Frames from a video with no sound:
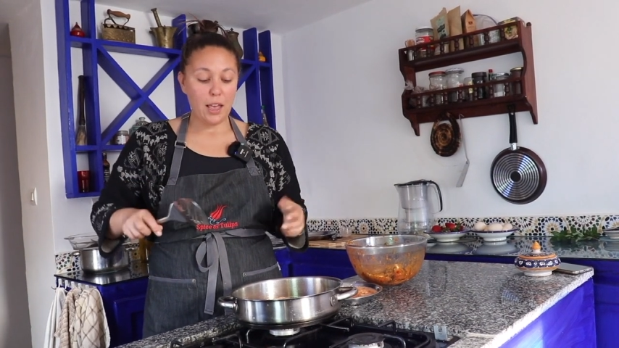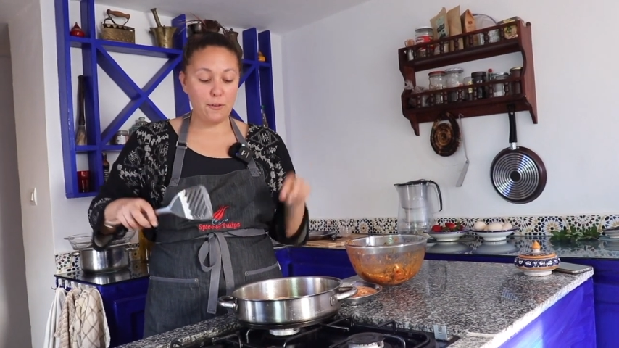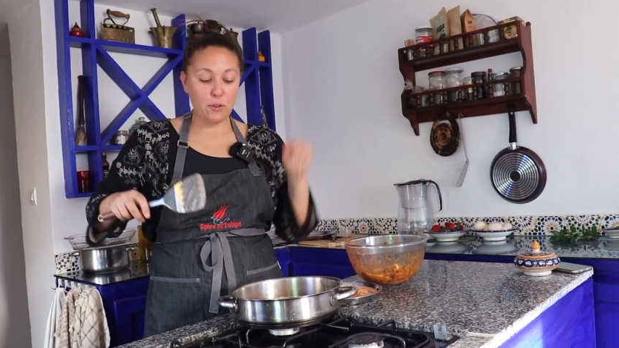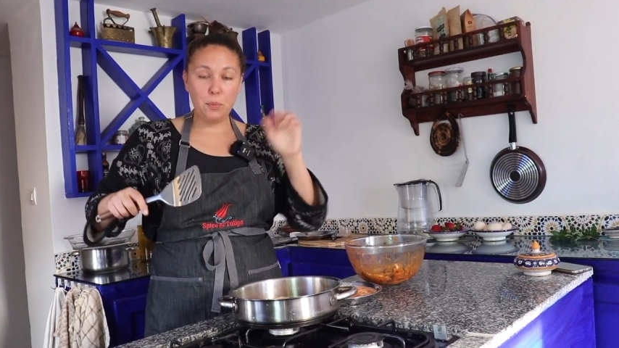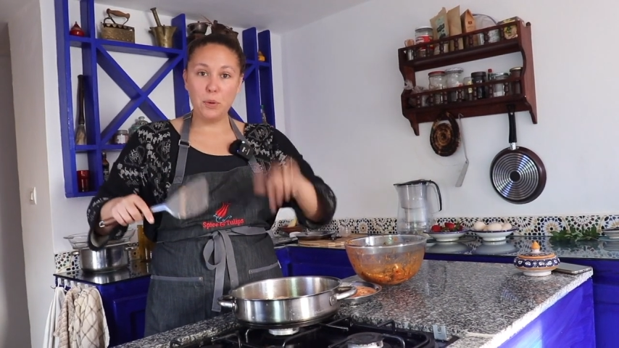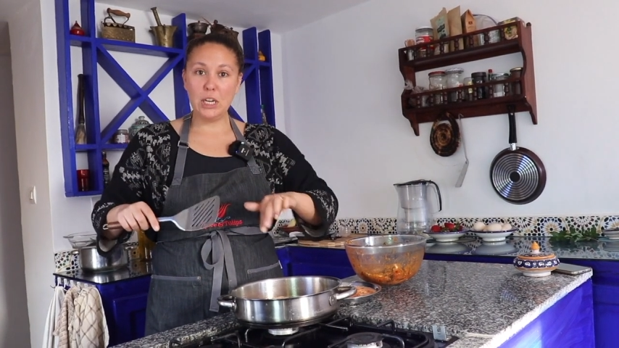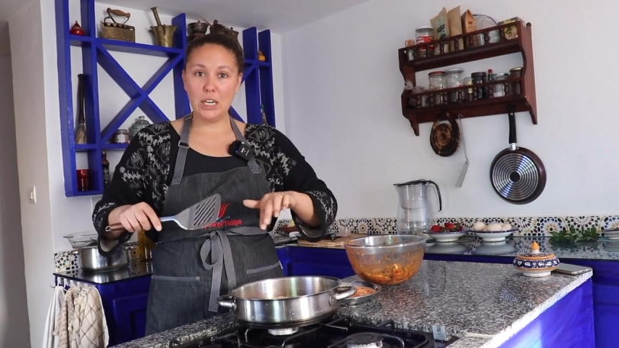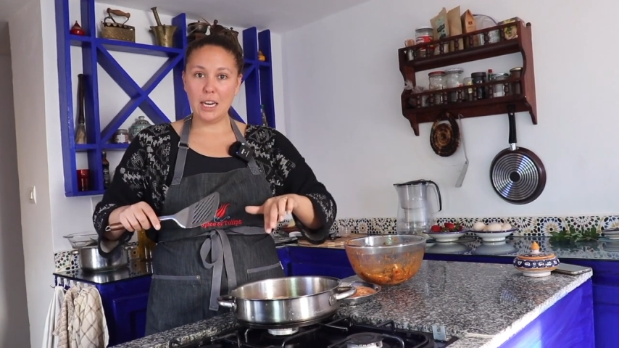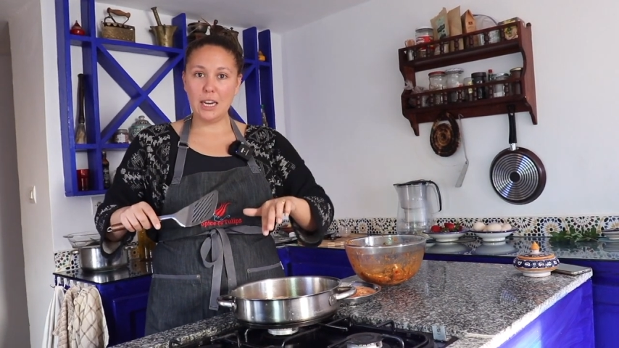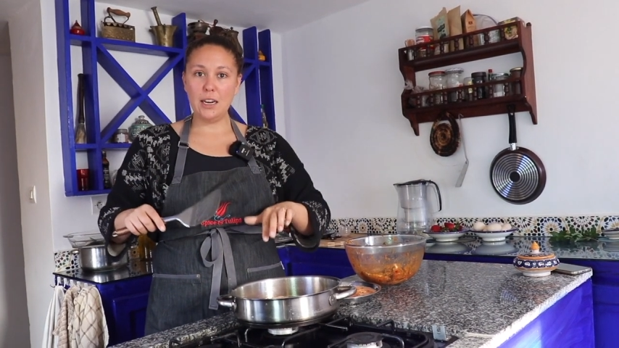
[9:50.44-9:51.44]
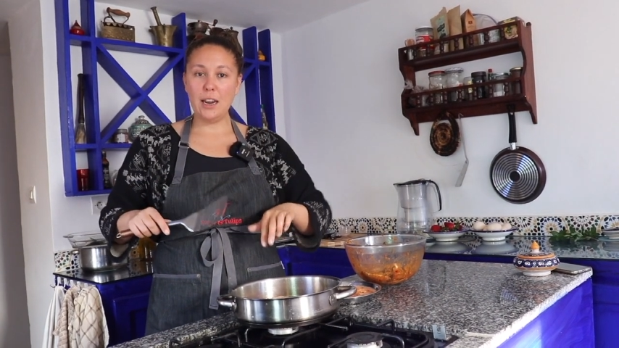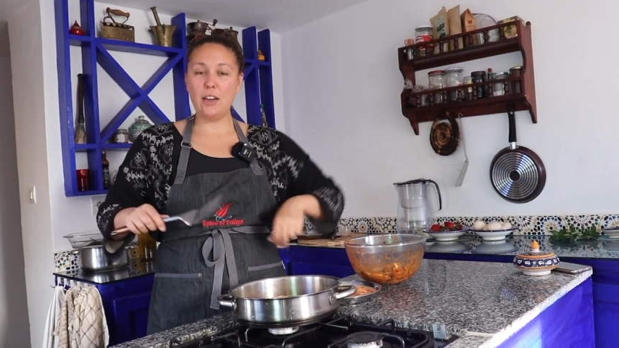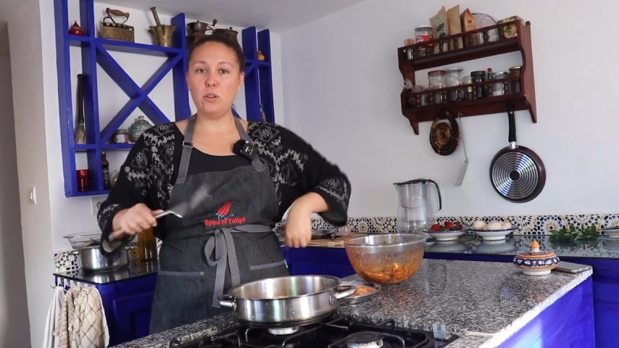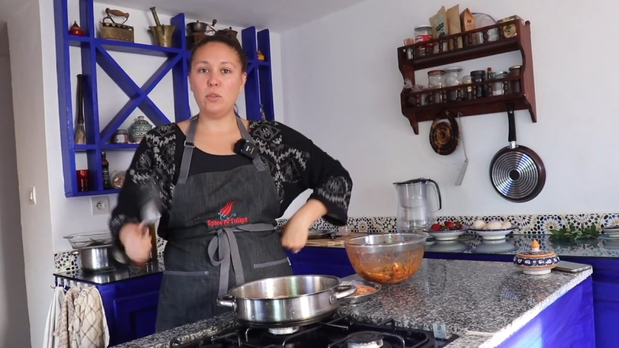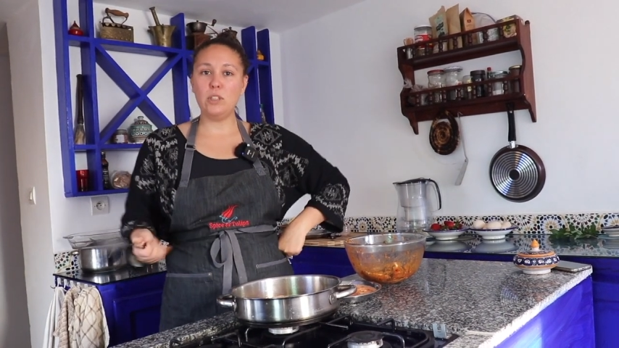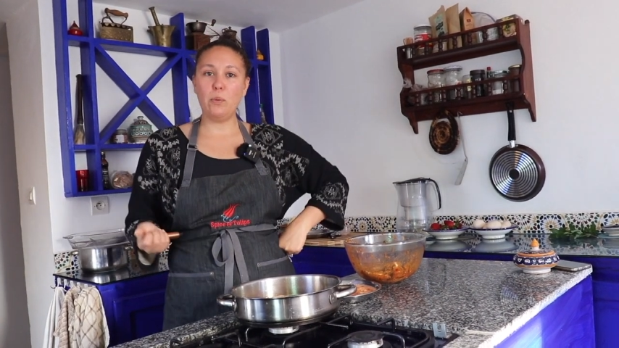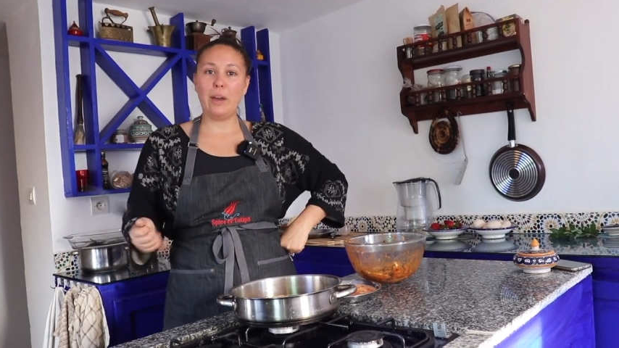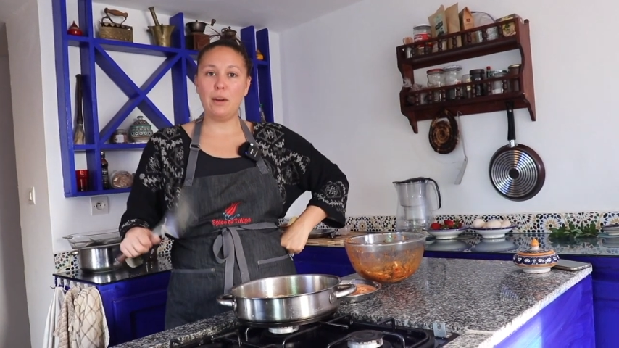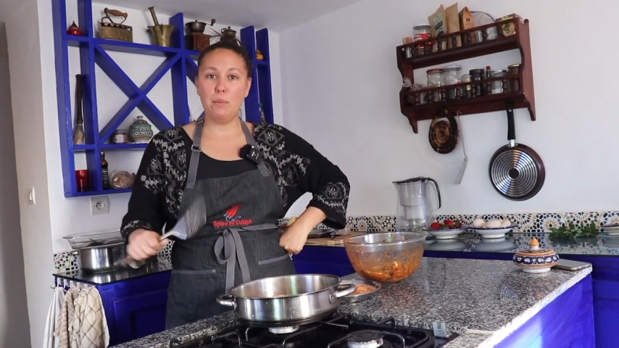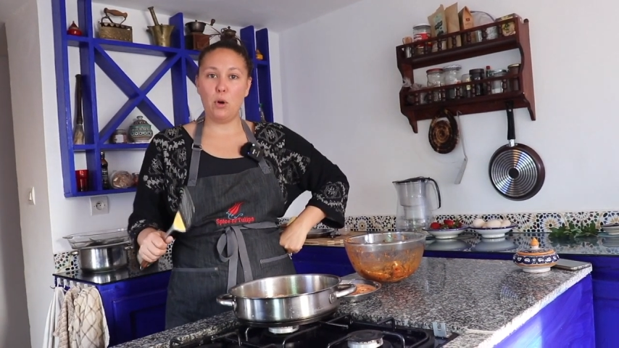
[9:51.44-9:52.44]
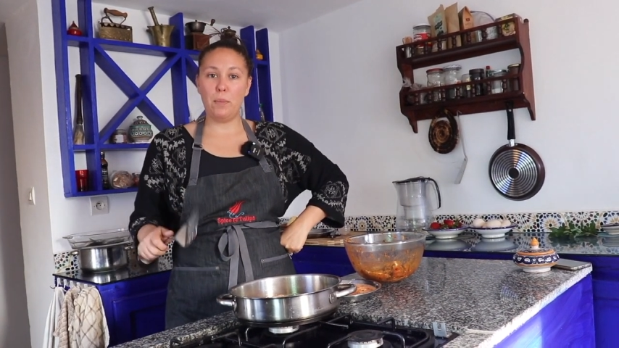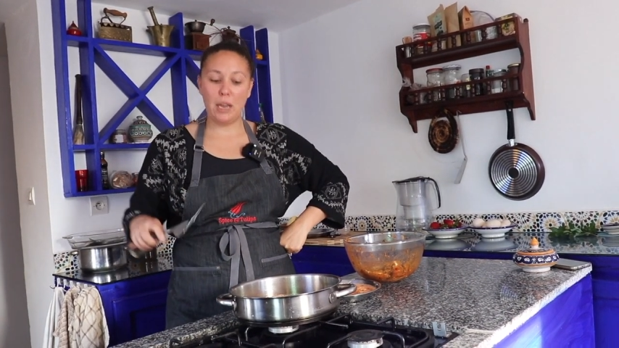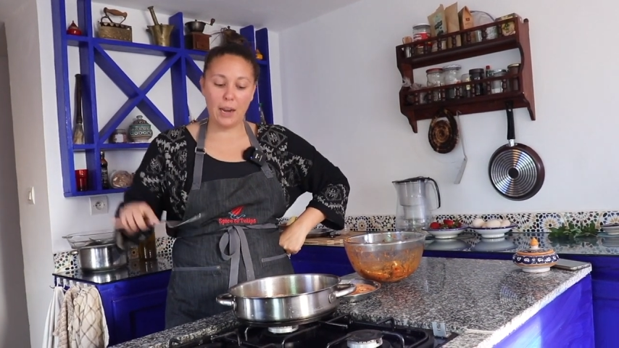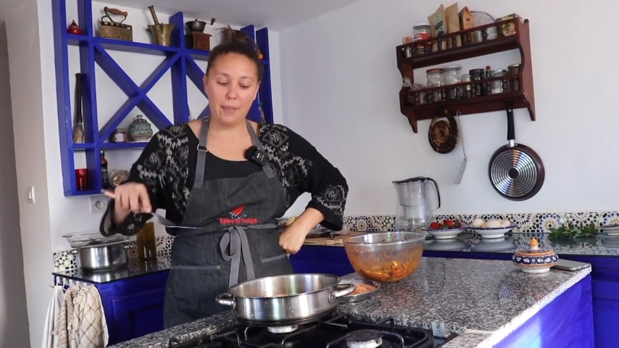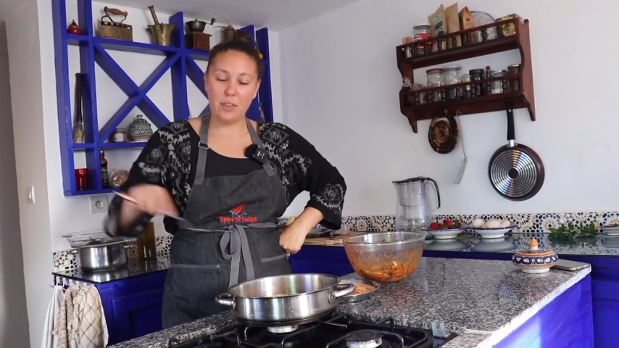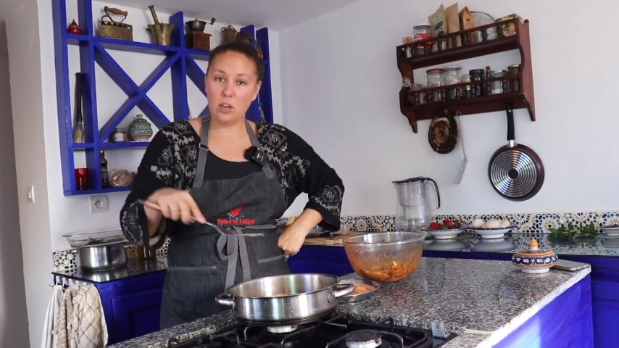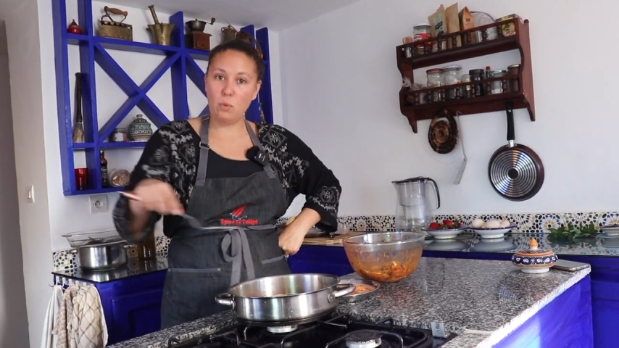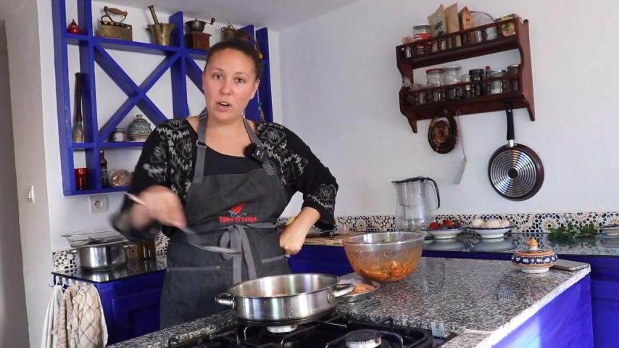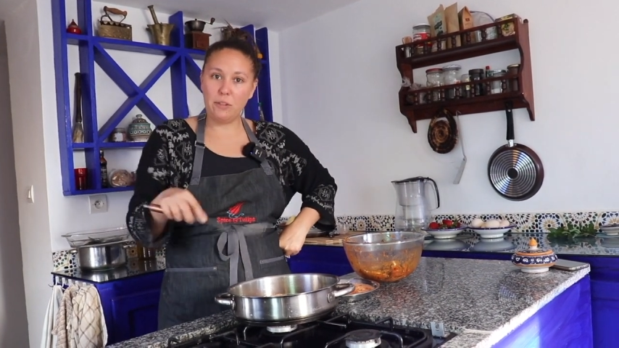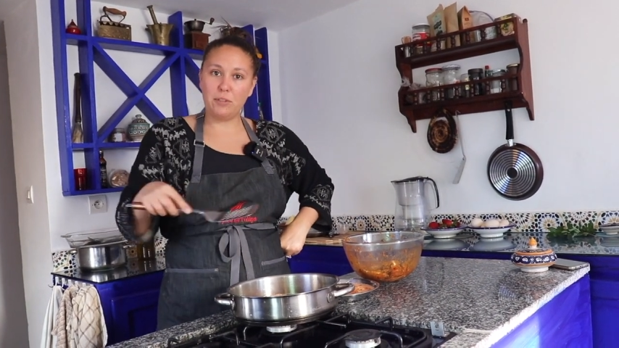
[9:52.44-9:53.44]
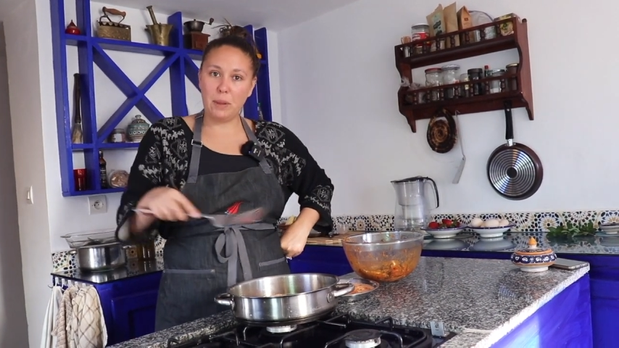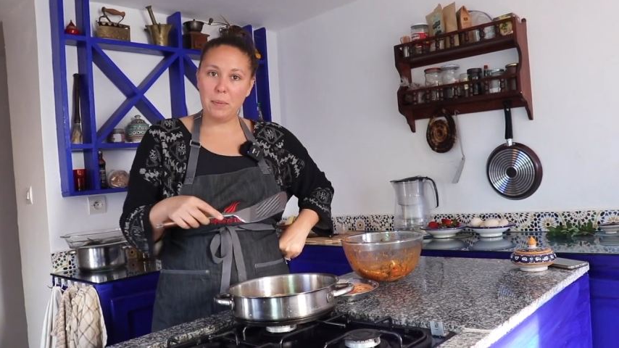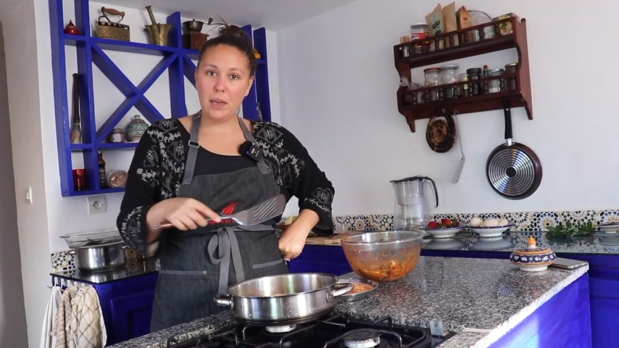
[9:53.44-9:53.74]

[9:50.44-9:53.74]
If you put it in and you only wait a moment and then you want to flip